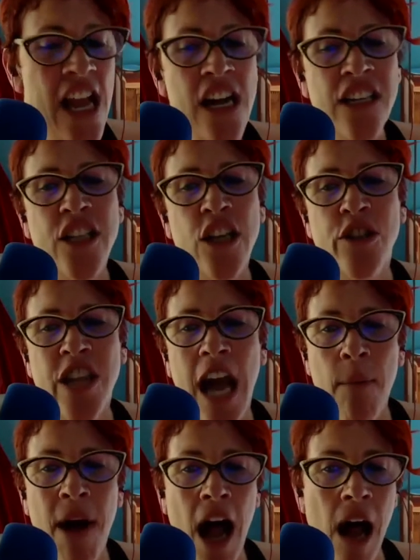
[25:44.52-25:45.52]
So
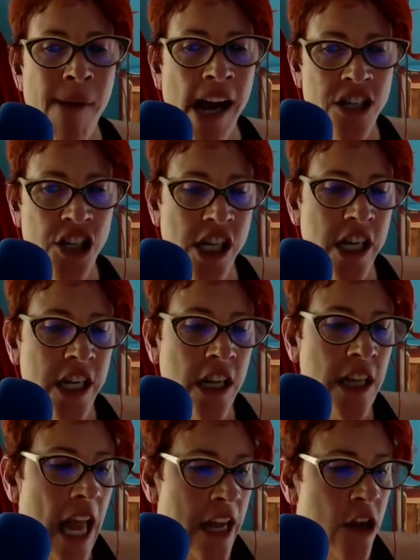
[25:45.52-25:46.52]
Tom, I'm actually going to
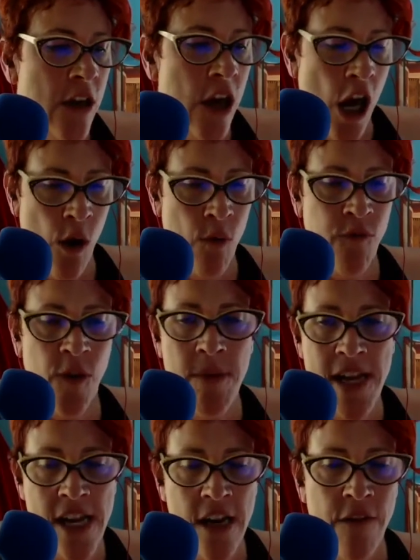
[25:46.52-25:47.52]
let you go from
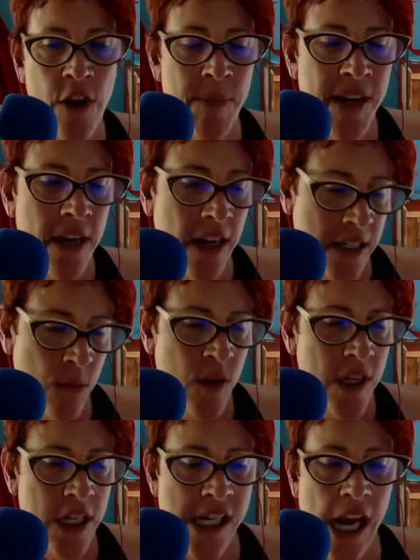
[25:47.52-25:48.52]
the interview because we're
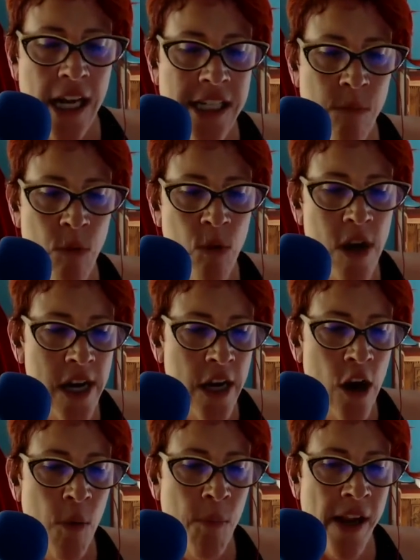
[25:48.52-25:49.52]
going to talk some more, I
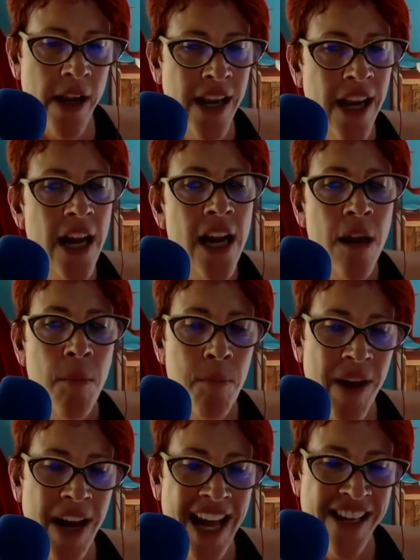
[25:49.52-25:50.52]
know, but
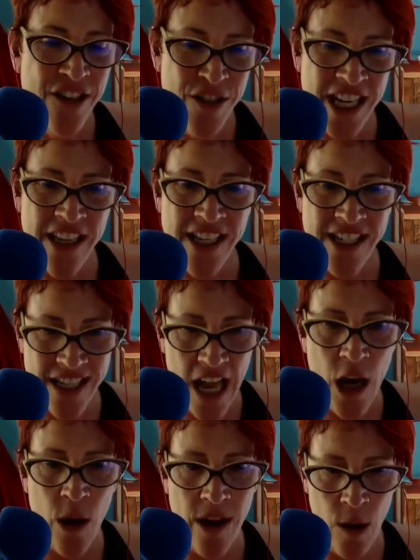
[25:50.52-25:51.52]
I do see this
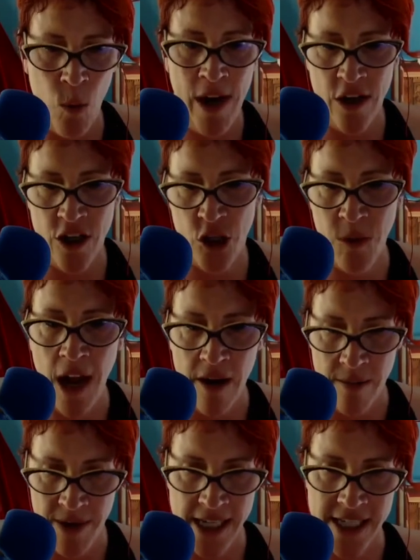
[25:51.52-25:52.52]
it wears you out. I
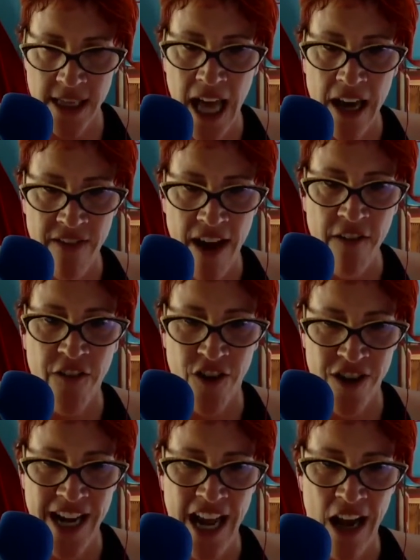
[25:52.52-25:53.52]
mean, it's a lot of
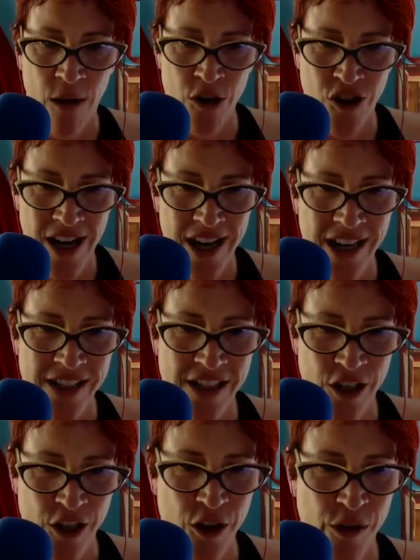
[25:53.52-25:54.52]
effort now trying
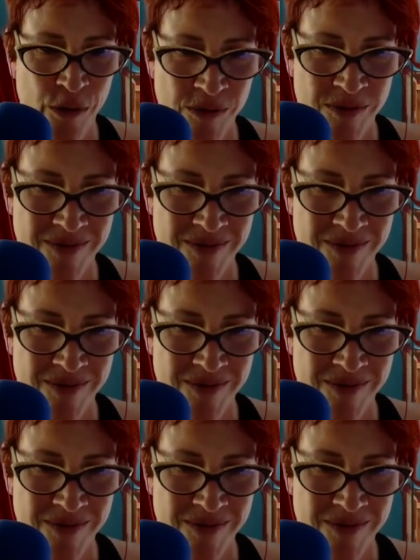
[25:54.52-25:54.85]
to.